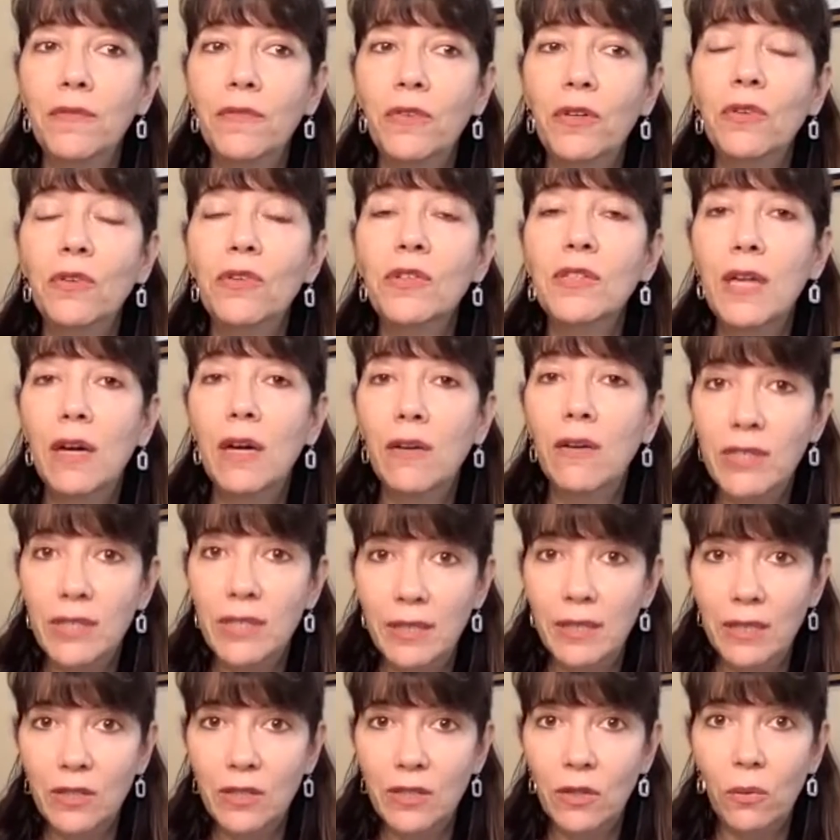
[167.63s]
for yourself
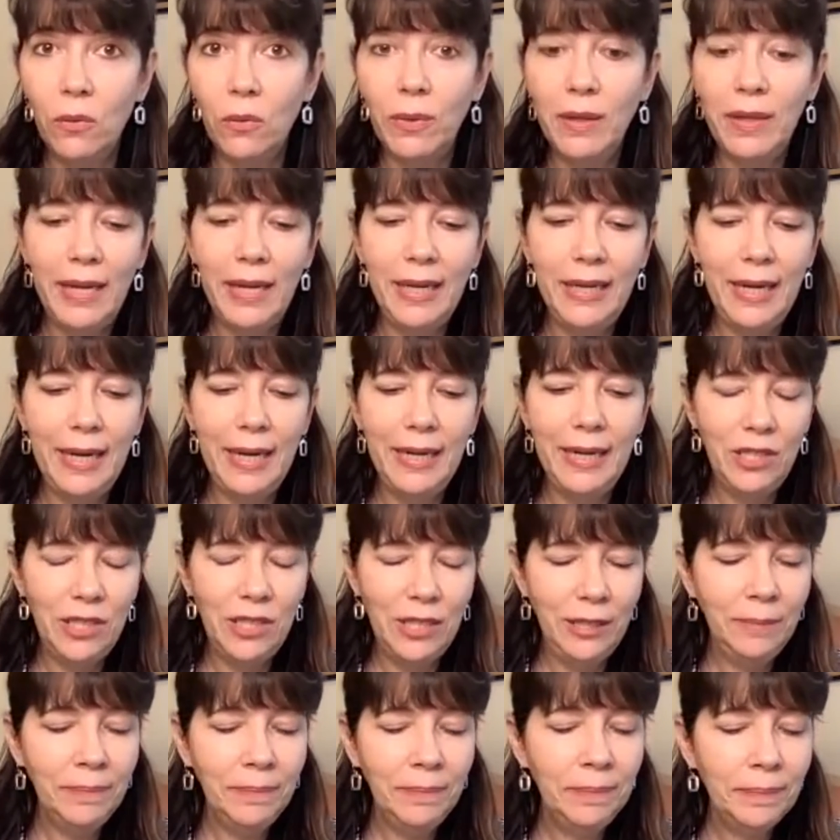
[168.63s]
as an adult with
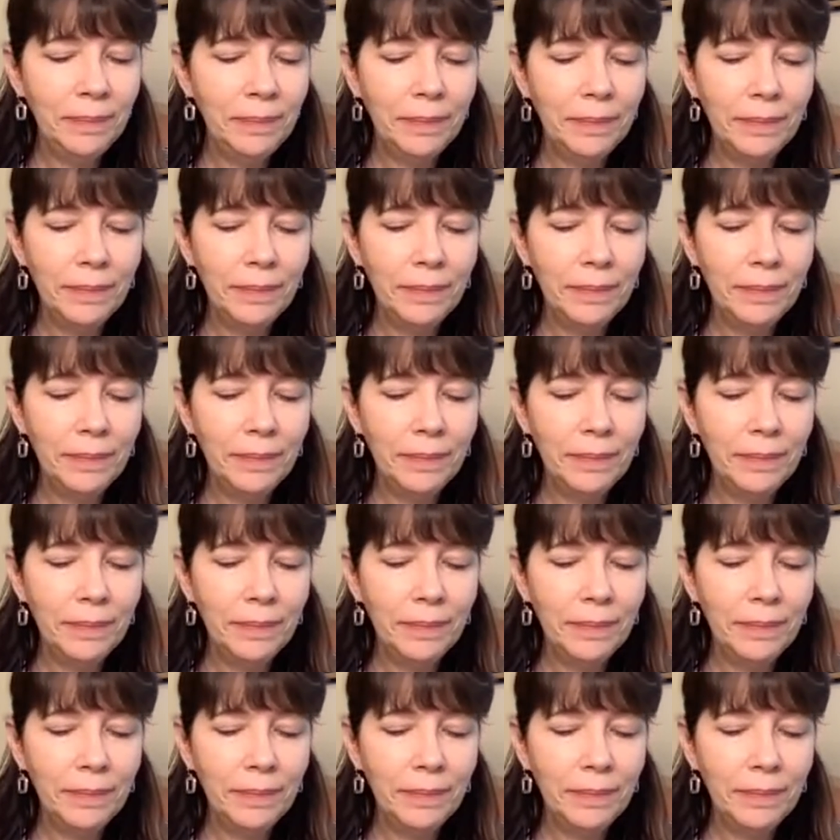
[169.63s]
ADHD,